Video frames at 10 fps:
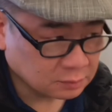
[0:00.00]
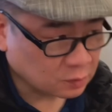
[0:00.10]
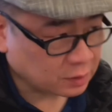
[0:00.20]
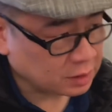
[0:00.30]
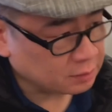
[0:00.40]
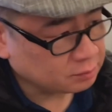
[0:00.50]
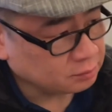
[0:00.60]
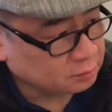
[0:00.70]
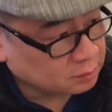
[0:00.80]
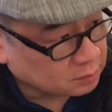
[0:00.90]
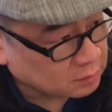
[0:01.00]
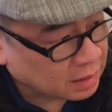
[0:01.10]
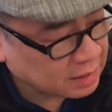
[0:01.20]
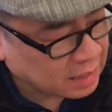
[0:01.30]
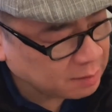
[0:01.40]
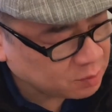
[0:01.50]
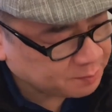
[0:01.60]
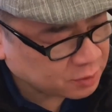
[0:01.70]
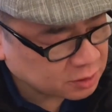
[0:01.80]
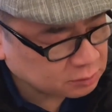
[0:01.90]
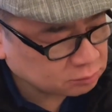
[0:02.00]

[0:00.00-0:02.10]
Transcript: right? I aim to put